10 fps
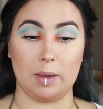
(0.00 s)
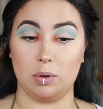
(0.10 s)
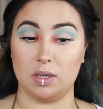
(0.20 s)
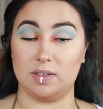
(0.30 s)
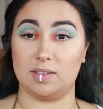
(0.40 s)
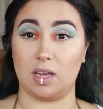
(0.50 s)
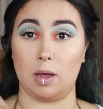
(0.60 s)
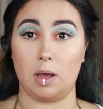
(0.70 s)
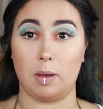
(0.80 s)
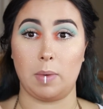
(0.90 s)
I put
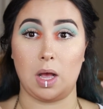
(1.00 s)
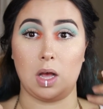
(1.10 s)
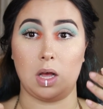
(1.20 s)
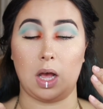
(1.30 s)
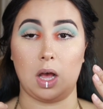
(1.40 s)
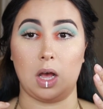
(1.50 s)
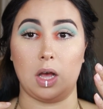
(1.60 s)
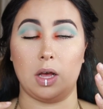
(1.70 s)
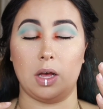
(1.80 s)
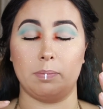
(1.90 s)
some
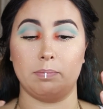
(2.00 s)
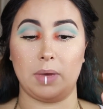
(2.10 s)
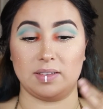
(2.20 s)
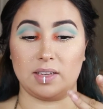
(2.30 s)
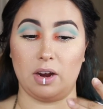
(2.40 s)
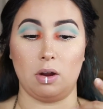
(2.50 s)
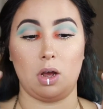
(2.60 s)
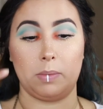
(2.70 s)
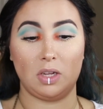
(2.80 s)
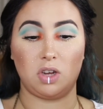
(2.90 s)
mascara
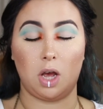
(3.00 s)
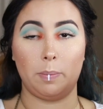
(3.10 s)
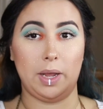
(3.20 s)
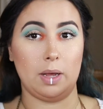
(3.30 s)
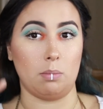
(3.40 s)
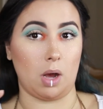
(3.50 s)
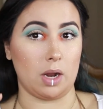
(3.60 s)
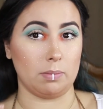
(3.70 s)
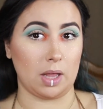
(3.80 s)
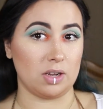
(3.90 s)
on my top and
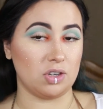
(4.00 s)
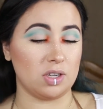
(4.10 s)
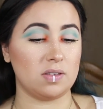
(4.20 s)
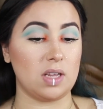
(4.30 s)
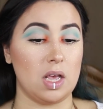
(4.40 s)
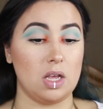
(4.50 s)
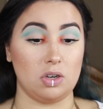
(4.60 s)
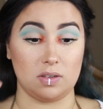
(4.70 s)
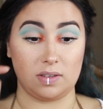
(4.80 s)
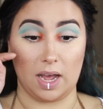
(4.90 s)
bottom lashes
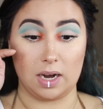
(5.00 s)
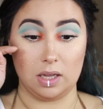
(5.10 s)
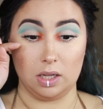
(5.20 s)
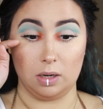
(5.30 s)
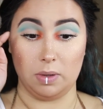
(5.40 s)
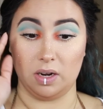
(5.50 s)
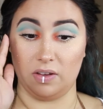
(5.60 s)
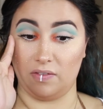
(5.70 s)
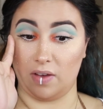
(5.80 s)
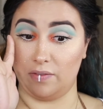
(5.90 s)
just to add a little bit
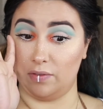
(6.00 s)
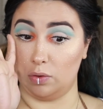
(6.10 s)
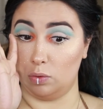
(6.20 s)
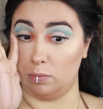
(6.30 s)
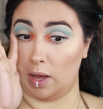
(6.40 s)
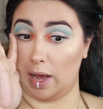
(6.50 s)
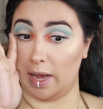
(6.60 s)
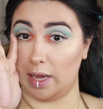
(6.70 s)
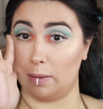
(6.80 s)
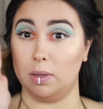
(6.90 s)
of vavoom.
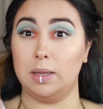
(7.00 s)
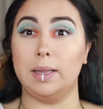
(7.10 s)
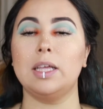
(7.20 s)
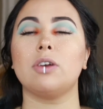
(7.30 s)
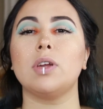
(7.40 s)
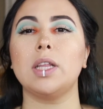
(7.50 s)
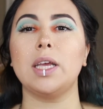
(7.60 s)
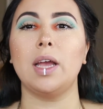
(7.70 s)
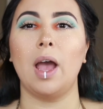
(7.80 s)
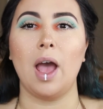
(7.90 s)
I am
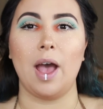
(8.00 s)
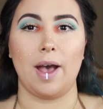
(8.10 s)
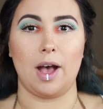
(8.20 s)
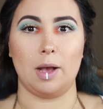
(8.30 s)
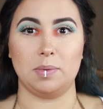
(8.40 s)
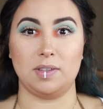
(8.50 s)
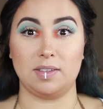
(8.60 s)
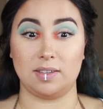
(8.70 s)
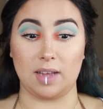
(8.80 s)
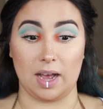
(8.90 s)
literally
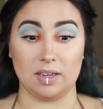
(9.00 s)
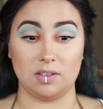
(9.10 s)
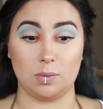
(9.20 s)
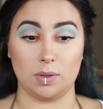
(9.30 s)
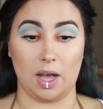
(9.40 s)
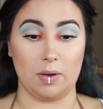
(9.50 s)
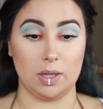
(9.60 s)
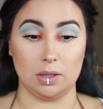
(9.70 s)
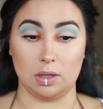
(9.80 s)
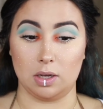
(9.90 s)
obsessed with how
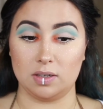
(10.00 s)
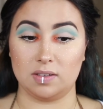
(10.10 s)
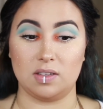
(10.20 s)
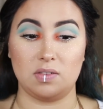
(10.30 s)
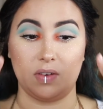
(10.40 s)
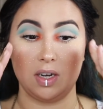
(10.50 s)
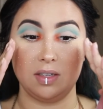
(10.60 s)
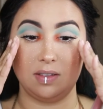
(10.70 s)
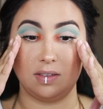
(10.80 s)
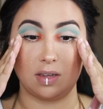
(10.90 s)
it looks. It's
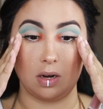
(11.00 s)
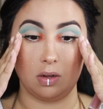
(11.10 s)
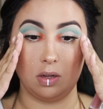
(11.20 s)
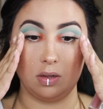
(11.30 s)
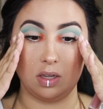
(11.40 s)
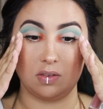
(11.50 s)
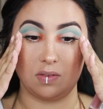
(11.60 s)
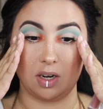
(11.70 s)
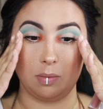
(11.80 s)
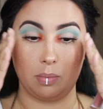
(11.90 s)
very subtle. It's
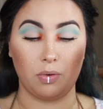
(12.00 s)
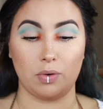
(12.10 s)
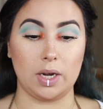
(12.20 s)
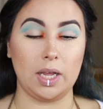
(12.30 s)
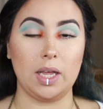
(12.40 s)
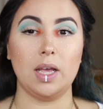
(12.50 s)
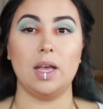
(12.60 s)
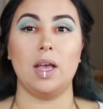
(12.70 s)
very pretty.